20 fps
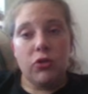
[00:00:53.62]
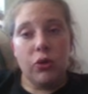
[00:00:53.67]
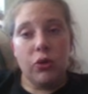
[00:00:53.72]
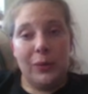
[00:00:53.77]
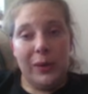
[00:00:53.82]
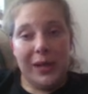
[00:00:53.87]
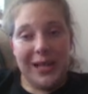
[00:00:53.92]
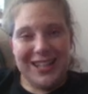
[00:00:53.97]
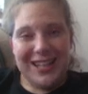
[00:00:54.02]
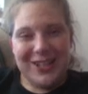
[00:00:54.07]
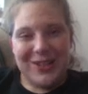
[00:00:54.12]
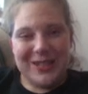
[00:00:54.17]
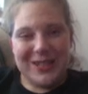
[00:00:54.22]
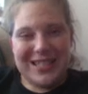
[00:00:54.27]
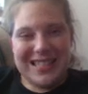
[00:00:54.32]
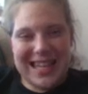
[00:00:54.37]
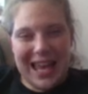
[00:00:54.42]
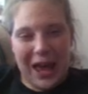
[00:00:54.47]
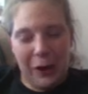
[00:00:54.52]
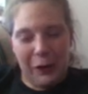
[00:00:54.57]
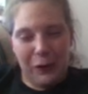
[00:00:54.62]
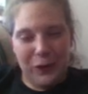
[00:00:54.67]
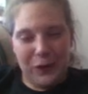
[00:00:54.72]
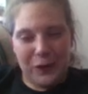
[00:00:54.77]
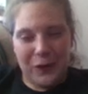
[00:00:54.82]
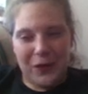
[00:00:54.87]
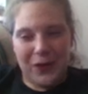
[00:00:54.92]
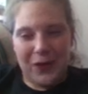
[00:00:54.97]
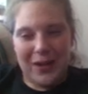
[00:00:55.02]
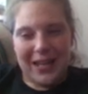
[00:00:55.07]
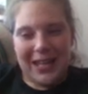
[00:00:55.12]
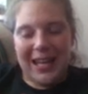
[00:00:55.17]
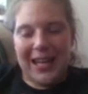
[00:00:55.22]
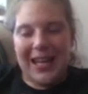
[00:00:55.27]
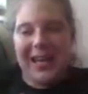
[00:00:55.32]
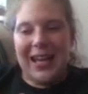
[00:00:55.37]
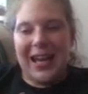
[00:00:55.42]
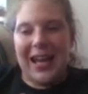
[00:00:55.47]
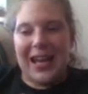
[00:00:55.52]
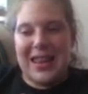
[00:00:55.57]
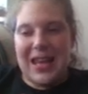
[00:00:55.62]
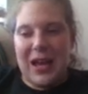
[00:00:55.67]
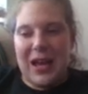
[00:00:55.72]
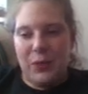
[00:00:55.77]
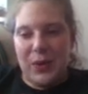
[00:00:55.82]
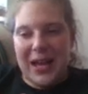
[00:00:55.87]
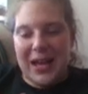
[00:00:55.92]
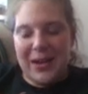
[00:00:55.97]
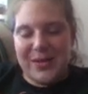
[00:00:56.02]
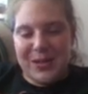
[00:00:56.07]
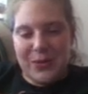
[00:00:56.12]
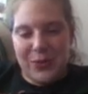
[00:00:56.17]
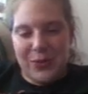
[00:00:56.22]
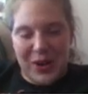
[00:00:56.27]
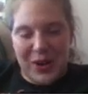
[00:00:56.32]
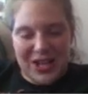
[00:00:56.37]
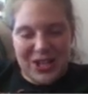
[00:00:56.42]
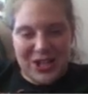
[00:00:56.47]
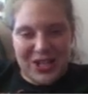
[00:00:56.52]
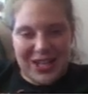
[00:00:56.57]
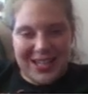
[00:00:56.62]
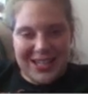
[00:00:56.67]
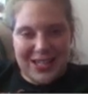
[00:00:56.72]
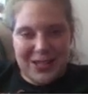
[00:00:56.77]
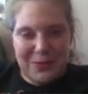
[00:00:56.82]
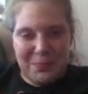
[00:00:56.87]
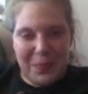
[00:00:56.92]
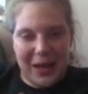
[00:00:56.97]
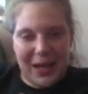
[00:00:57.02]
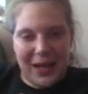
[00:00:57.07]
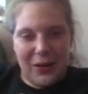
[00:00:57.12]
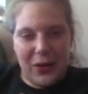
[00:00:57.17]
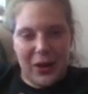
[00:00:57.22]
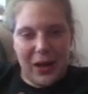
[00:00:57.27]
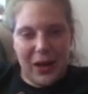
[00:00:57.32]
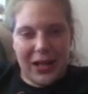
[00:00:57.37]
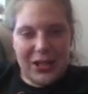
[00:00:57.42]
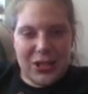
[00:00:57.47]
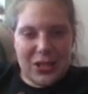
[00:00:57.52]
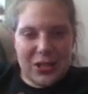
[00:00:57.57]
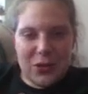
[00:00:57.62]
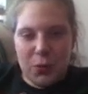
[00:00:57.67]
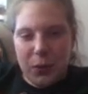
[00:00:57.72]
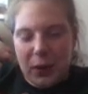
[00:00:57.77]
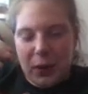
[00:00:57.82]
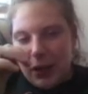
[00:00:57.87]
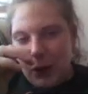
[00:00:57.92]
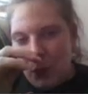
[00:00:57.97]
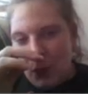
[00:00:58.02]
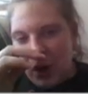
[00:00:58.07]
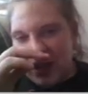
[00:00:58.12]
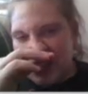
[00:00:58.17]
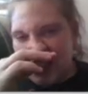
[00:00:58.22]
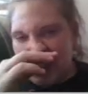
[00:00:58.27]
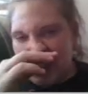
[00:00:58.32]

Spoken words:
to read it yourself. And then we have some questions, but I just really want to